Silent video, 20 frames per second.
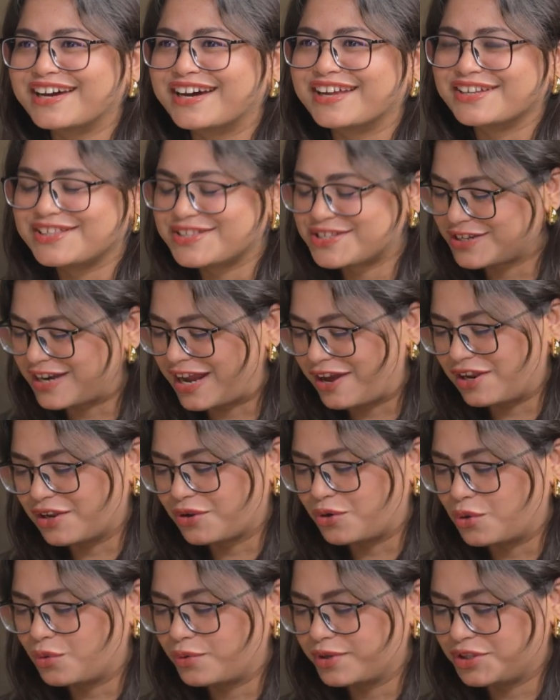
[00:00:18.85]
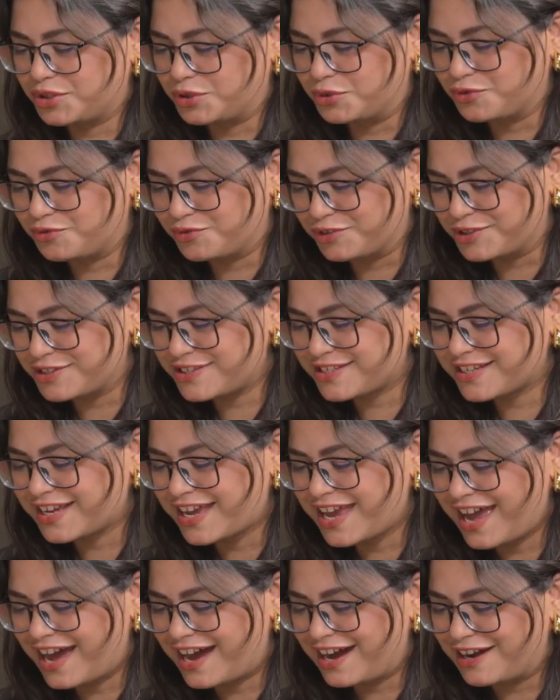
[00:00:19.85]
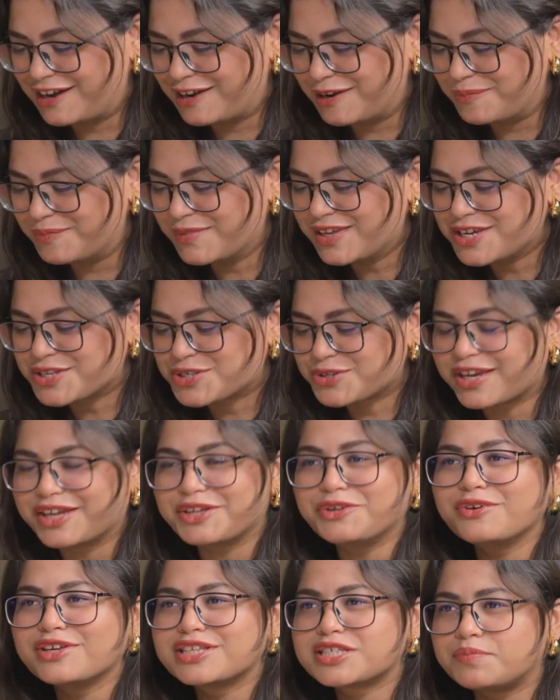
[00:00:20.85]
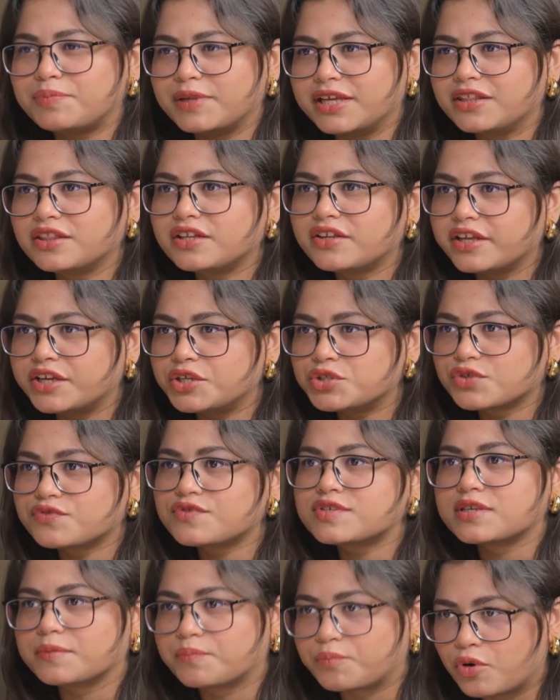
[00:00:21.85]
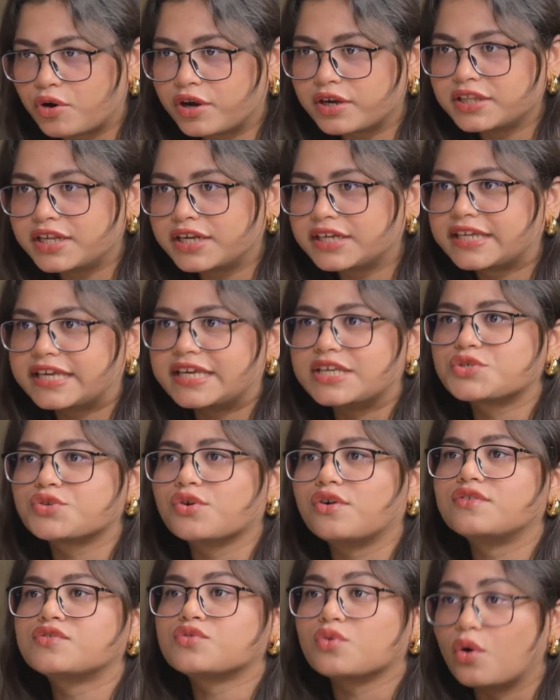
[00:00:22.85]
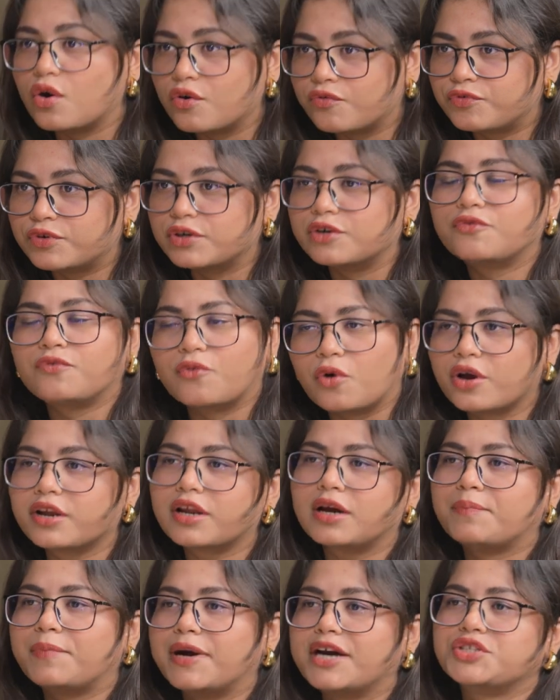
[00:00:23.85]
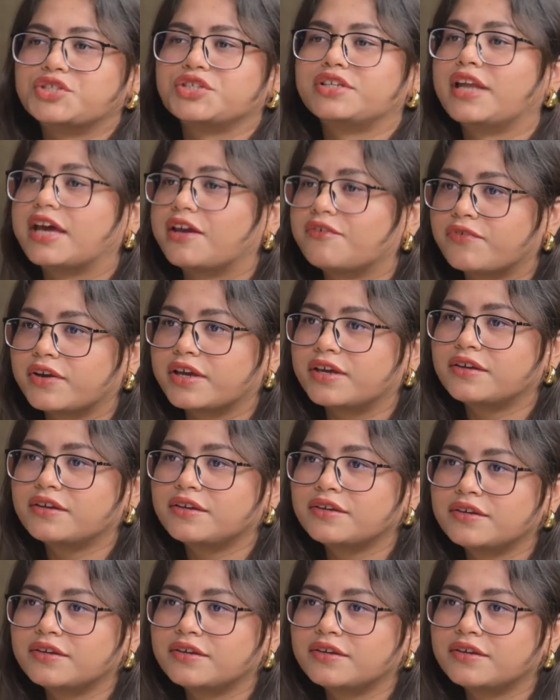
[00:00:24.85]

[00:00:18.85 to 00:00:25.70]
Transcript: Anil sir, I'll go with you first. So can you explain the range of support that Ksolves offer for Apache NiFi?